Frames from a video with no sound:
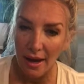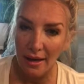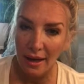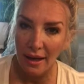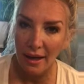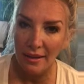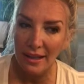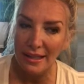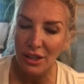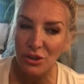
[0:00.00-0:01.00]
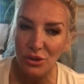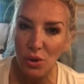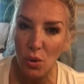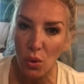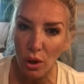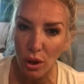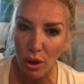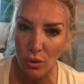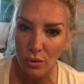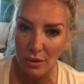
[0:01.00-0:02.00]
And they said, you're so
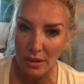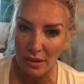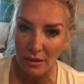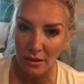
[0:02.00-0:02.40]
close.